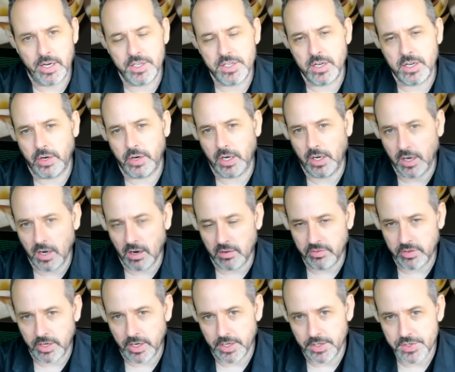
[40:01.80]
of planetary
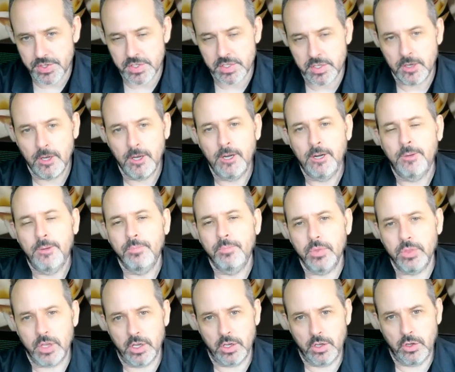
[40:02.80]
governance
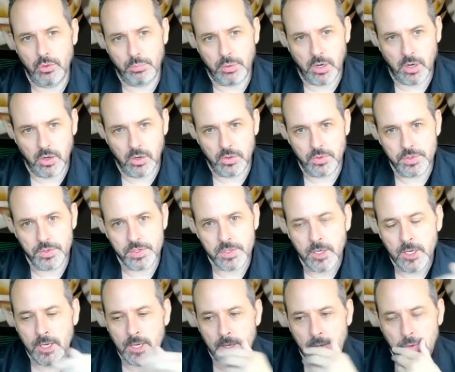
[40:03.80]
that you
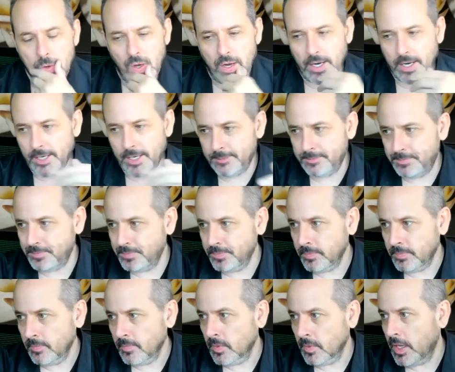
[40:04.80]
pose
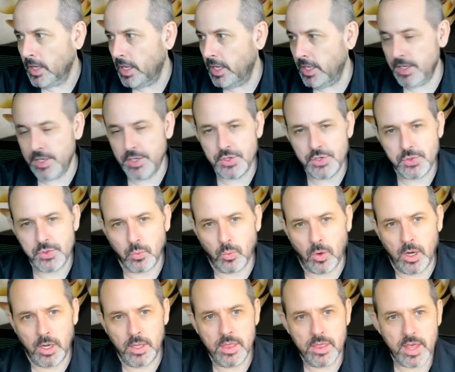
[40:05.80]

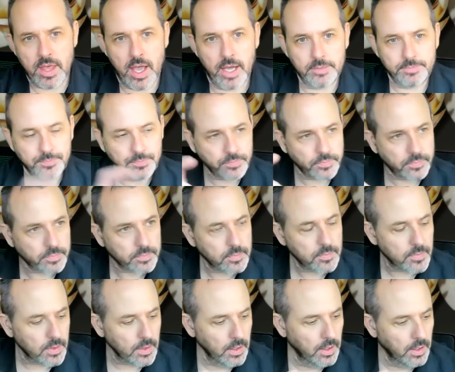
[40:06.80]
is one that
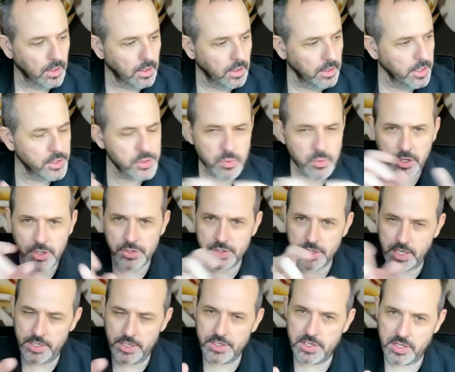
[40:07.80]
is
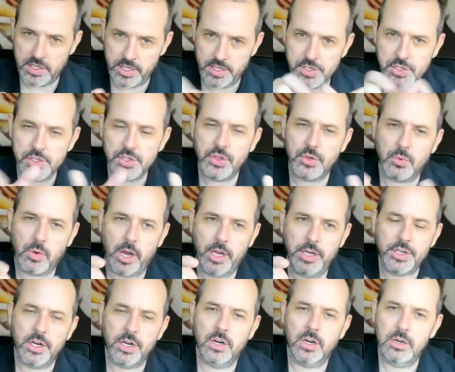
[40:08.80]
this is the
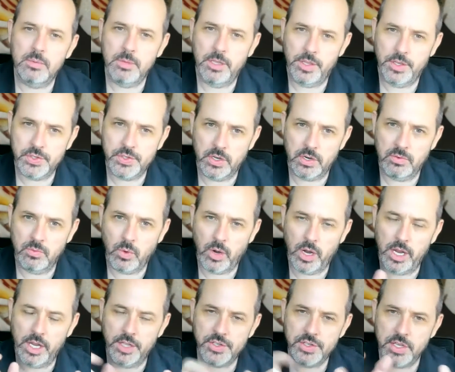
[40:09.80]
right term in this sort
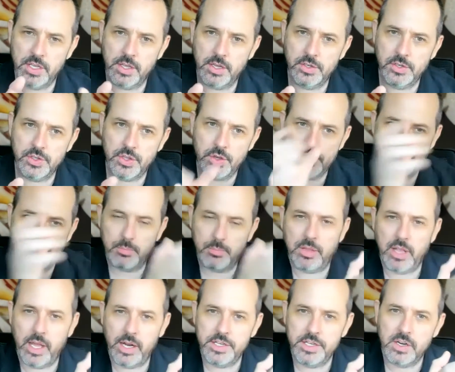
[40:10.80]
of way. There's
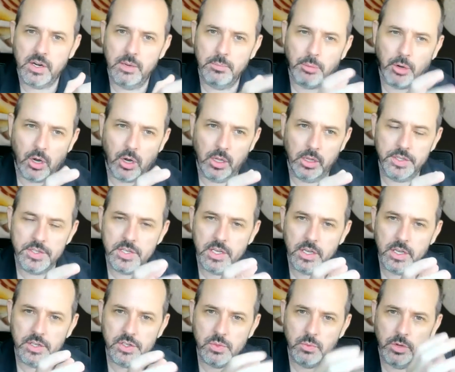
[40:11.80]
a planetary
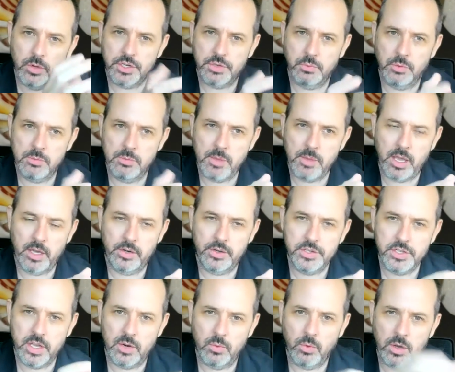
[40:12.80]
politics, which we may
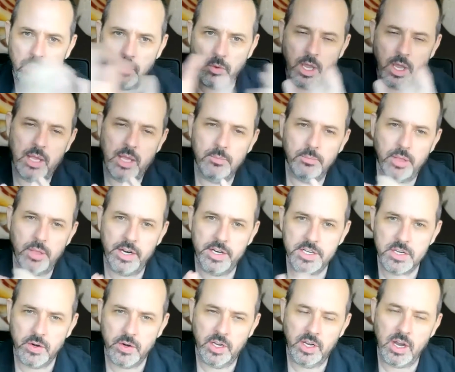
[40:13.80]
understand in one way, and
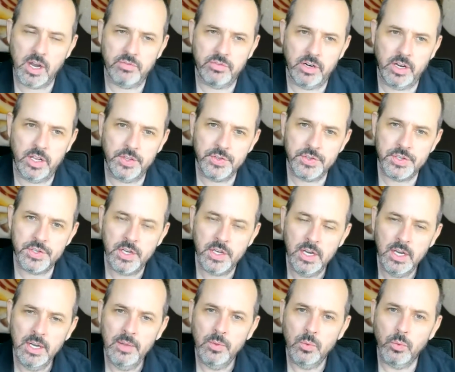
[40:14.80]
planetary
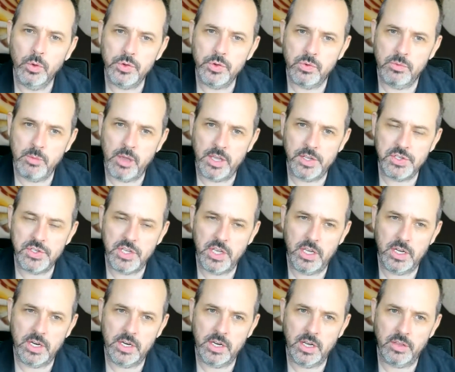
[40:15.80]
governance, which we may
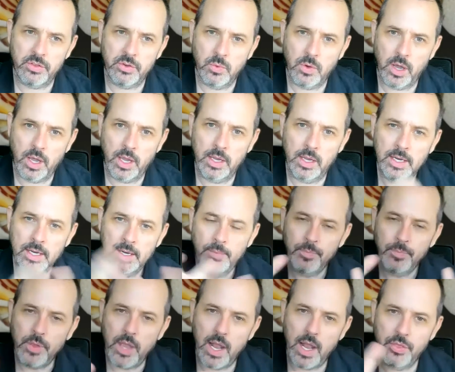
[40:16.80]
see in another way.
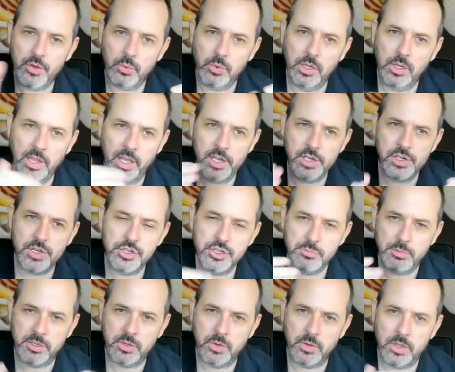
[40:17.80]
and the
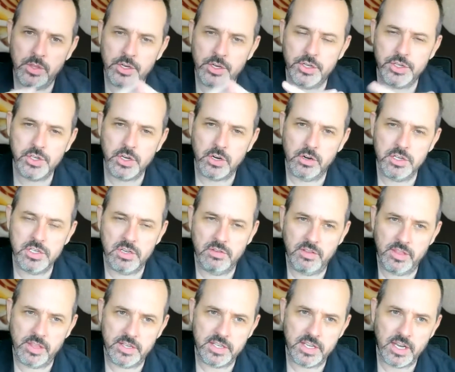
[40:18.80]
relationship between the
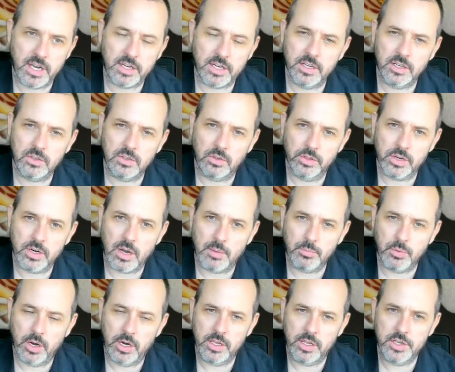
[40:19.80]
discursive and the technical that
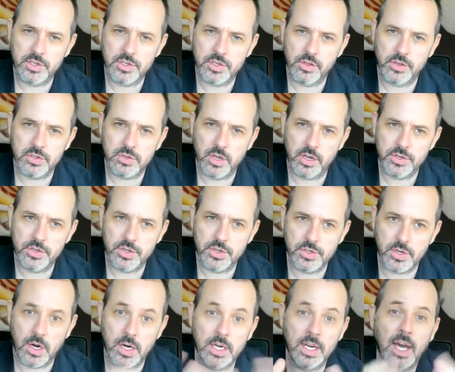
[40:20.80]
operate in each of those
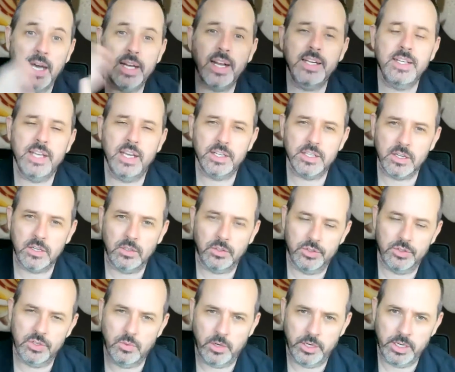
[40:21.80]
registers are not
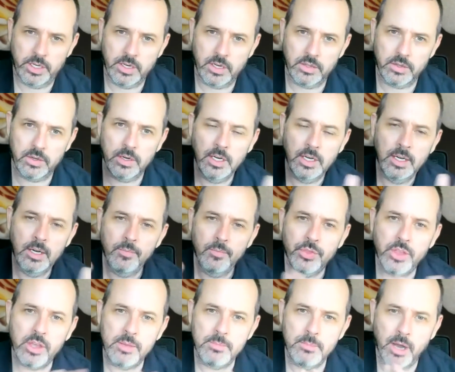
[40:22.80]
identical to one another.
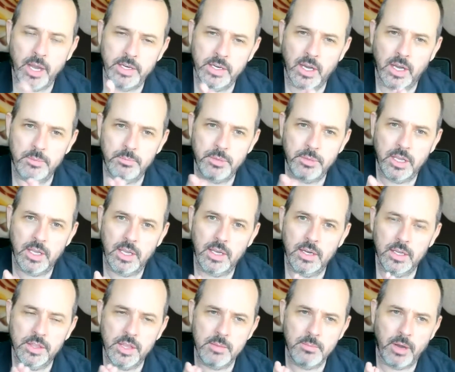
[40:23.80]
They might not
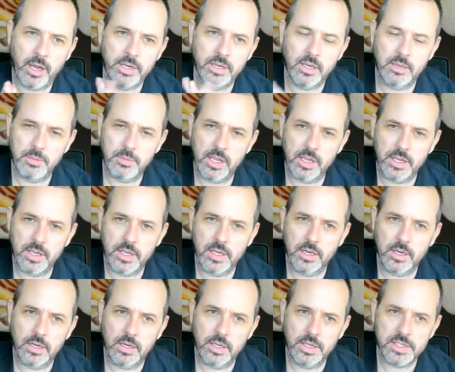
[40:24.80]
be
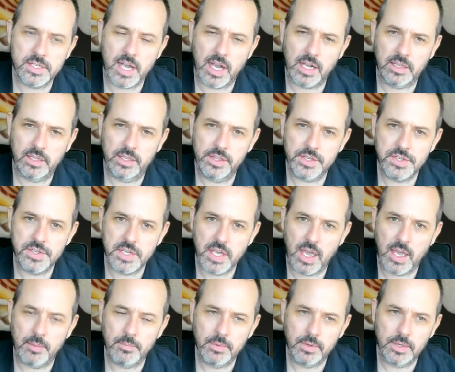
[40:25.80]
exactly the
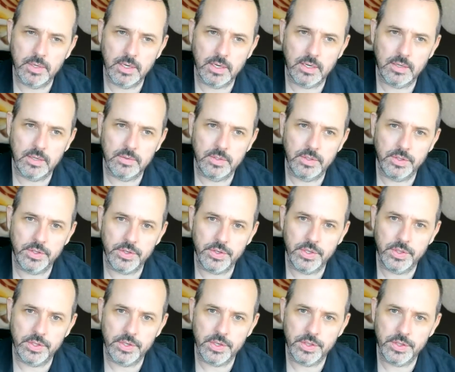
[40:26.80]
same
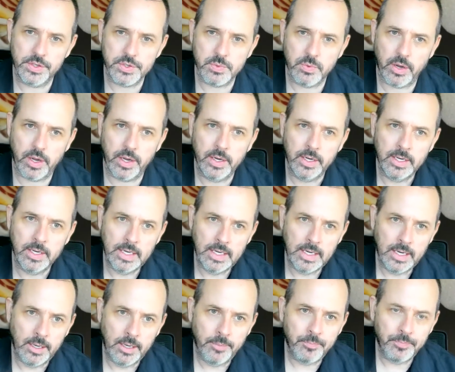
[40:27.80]
in this way.